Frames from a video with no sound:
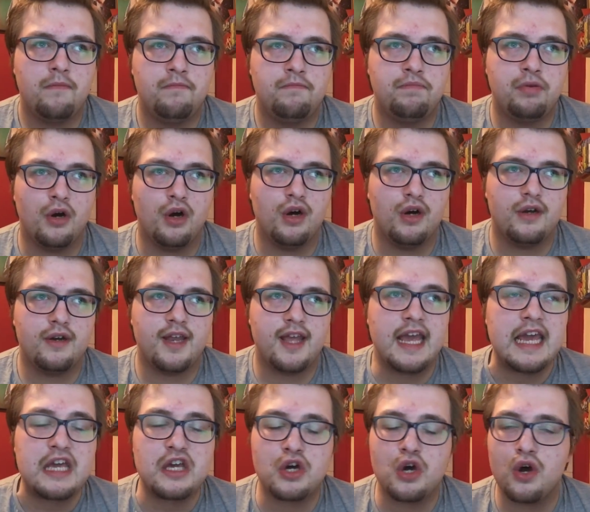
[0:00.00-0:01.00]
but
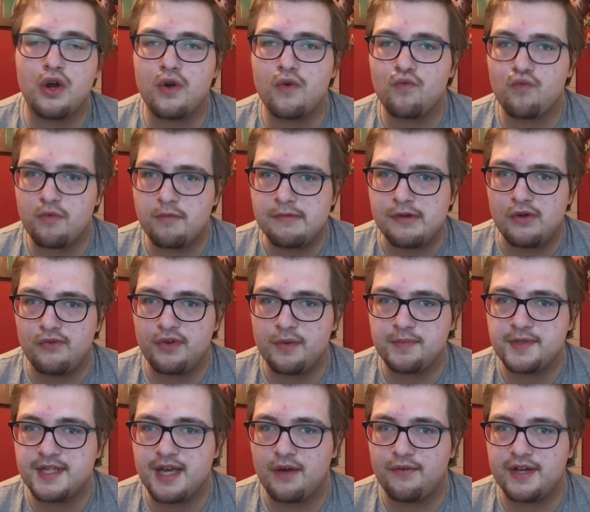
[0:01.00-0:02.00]
he couldn't remove
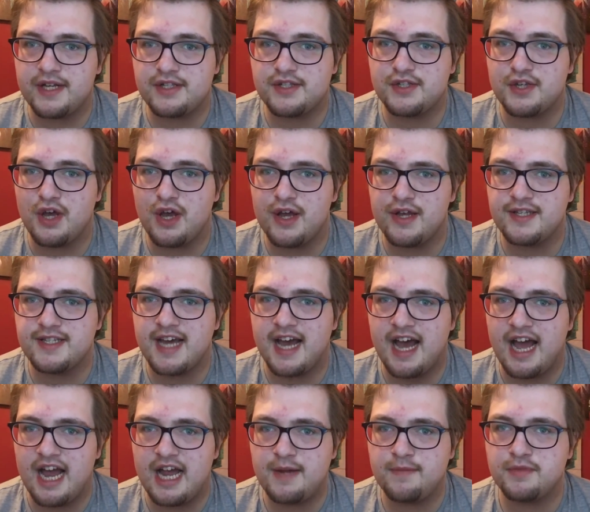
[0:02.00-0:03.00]
himself at certain
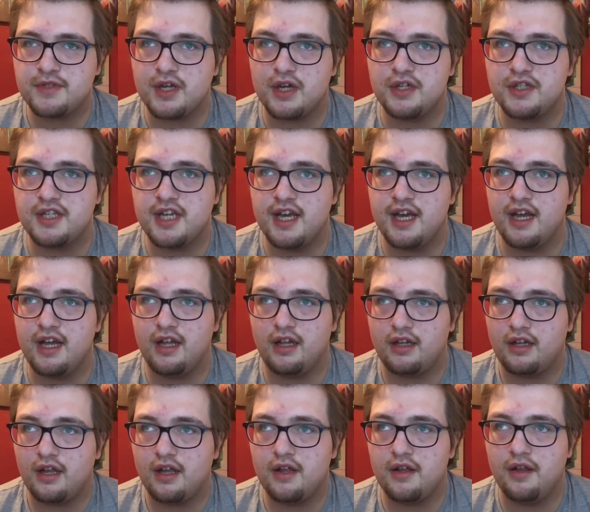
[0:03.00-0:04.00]
times
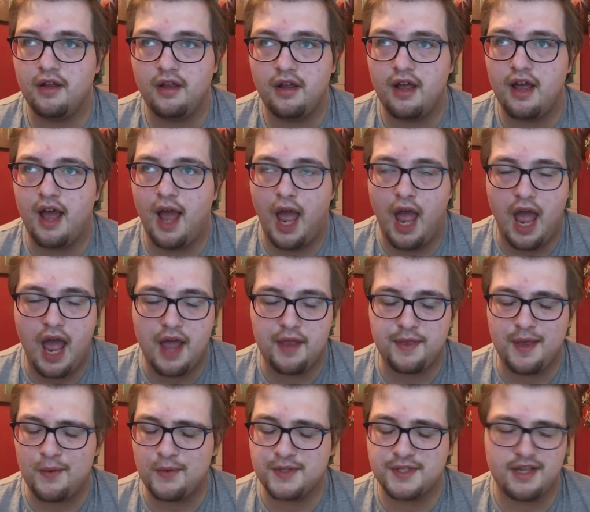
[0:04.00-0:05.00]
until uh,
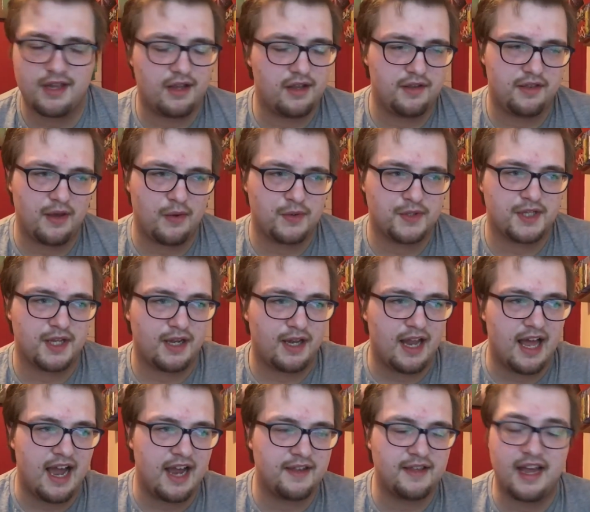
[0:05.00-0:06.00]
there was there was a
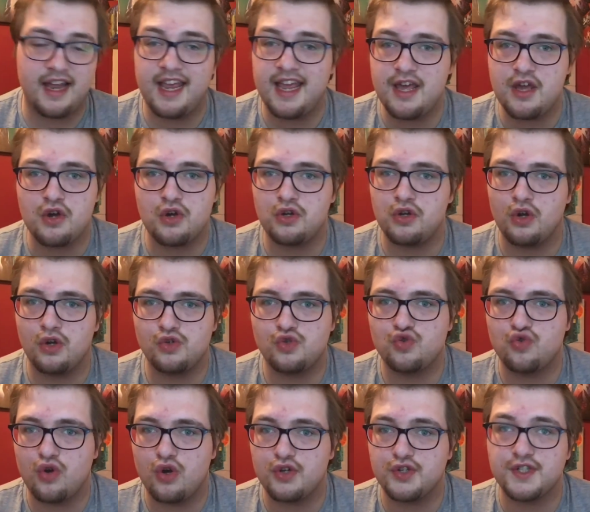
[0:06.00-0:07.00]
line that he could not
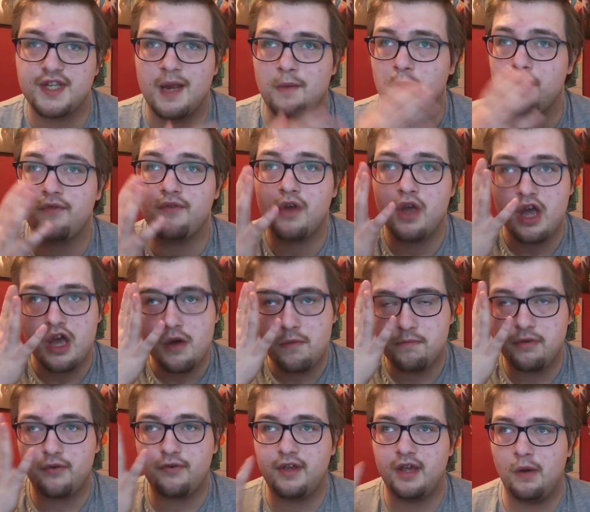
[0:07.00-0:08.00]
draw. Same with
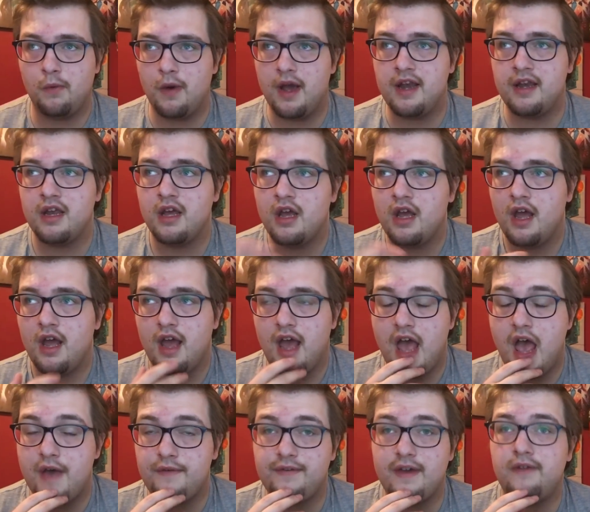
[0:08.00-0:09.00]
Buffy when
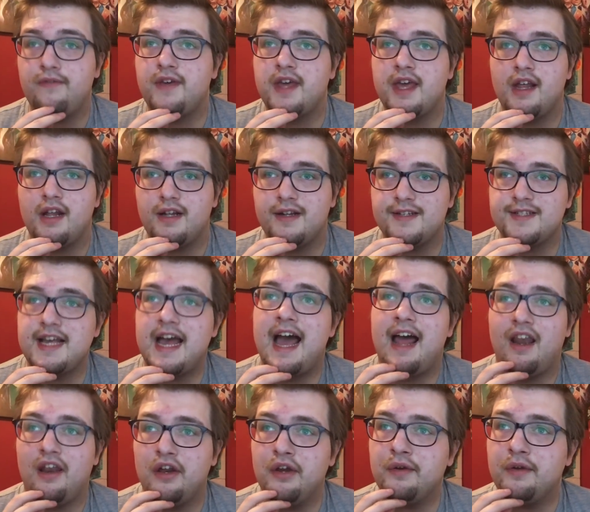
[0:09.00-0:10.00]
uh, Faith killed
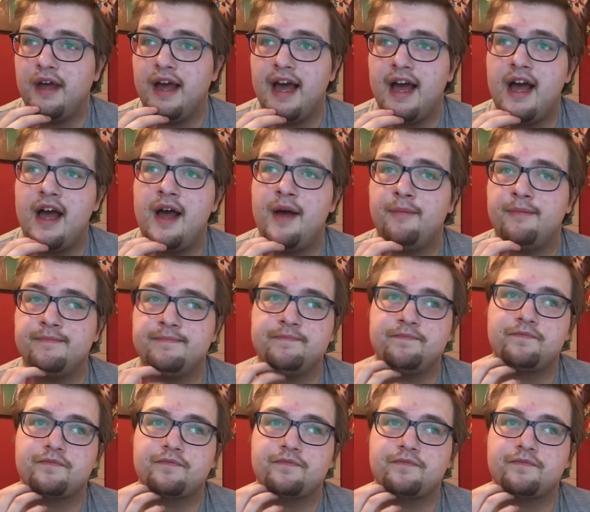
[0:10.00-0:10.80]
Alan. Um,